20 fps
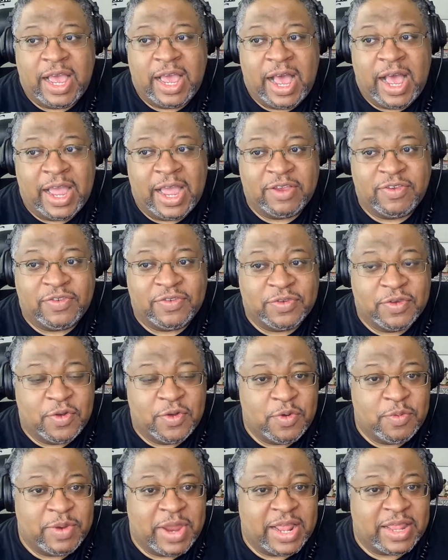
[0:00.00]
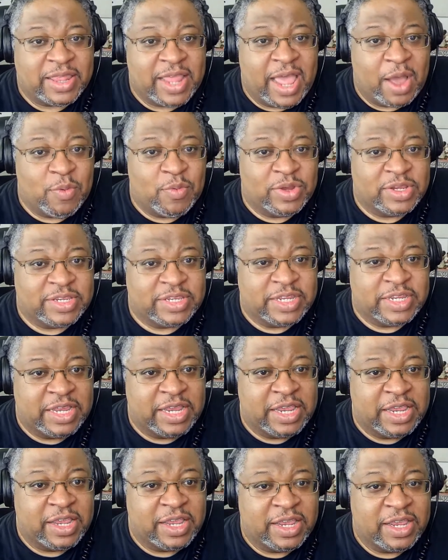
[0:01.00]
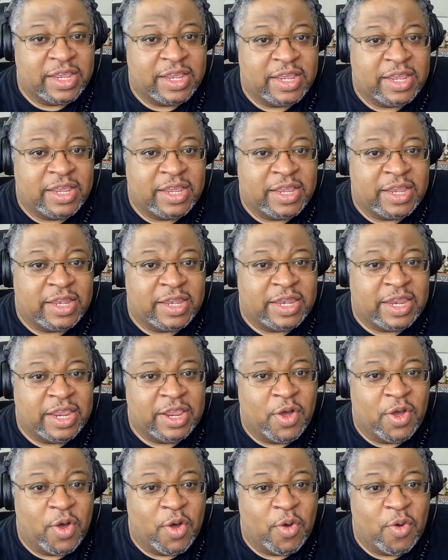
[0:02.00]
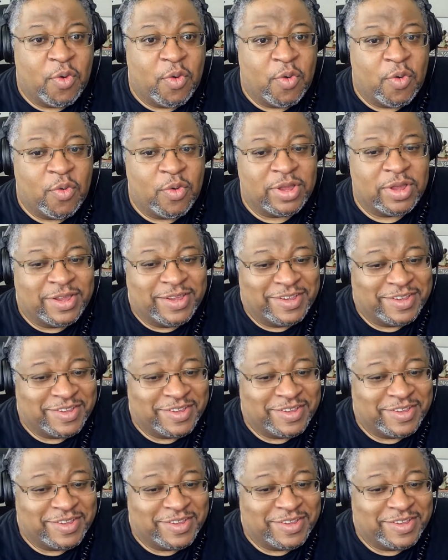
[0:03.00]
I assume that that was the the whole